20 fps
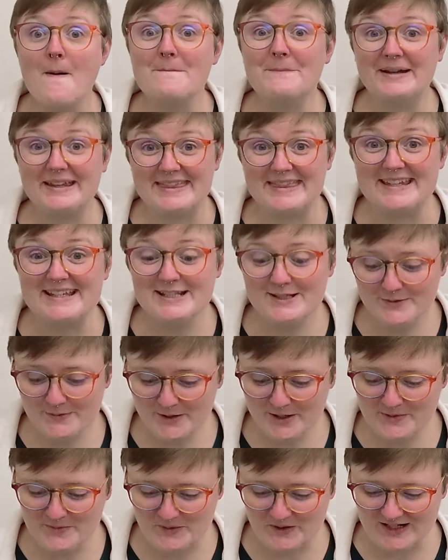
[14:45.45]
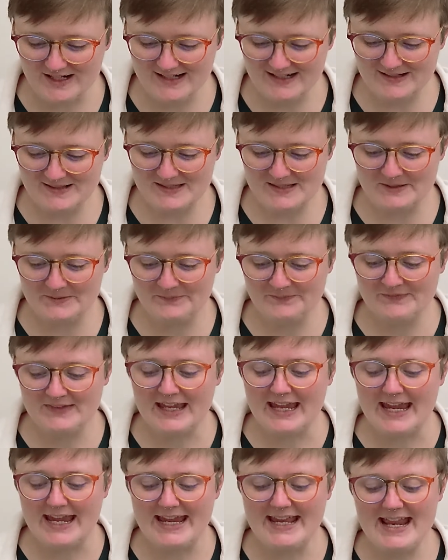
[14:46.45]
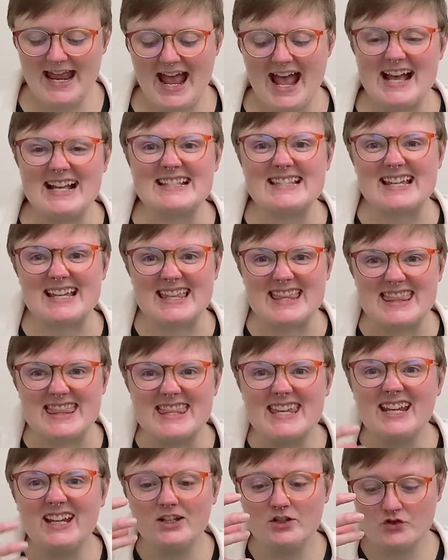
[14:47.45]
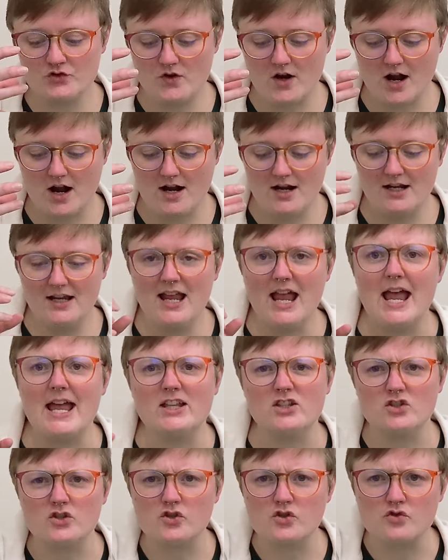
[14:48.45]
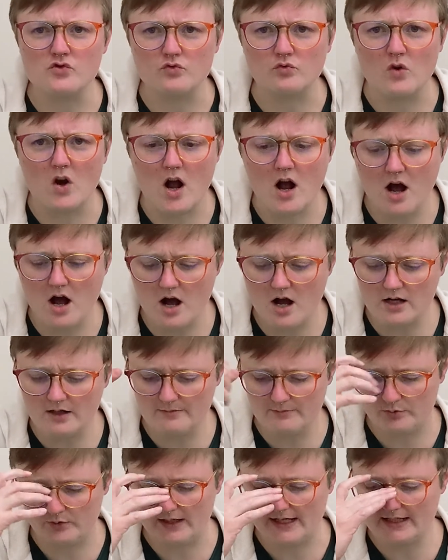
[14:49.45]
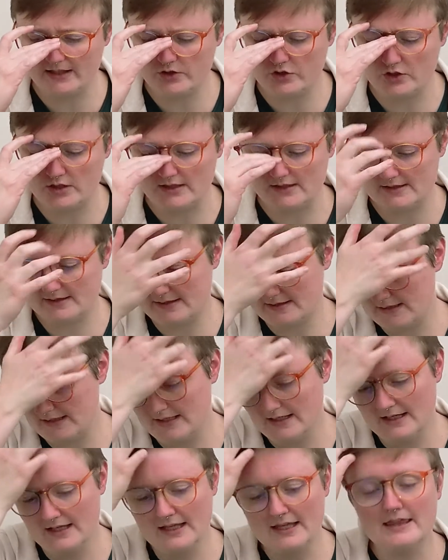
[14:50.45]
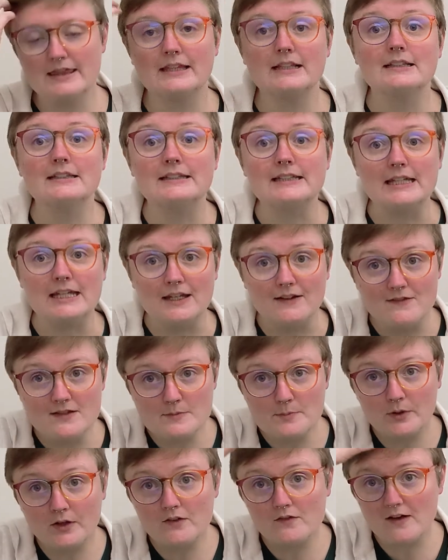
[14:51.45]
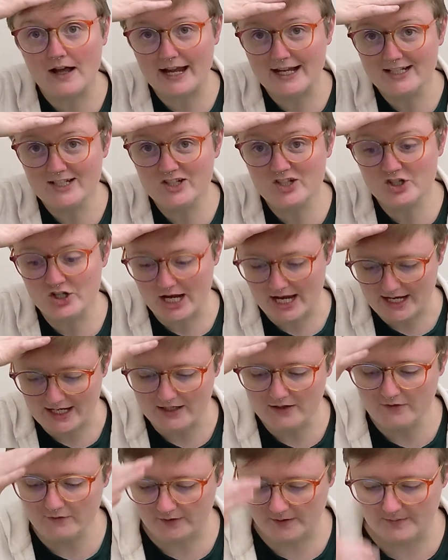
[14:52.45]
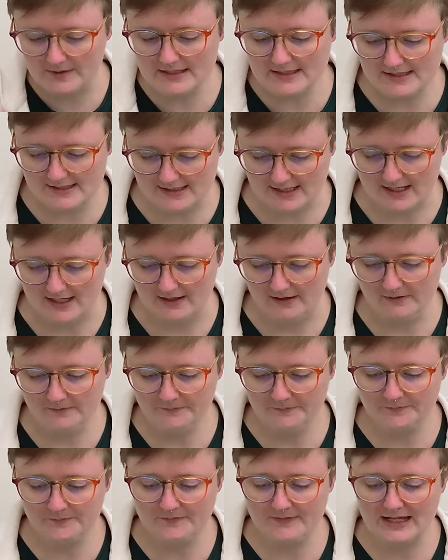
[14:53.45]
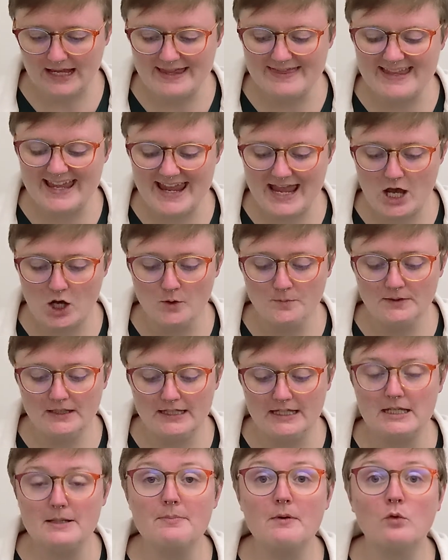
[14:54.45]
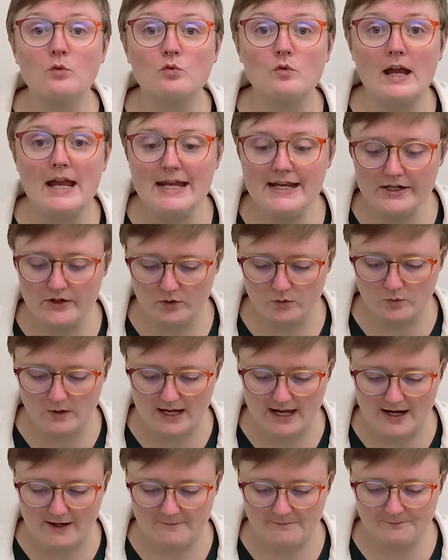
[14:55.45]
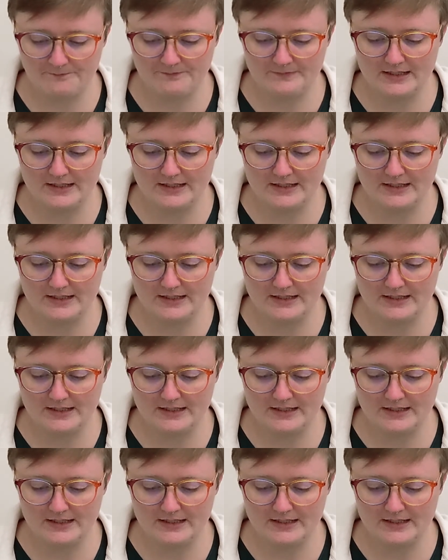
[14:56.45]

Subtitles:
But this one works. It has a thick trunk and strong branches. The leaves provide shade from the sun, and they help keep rain away.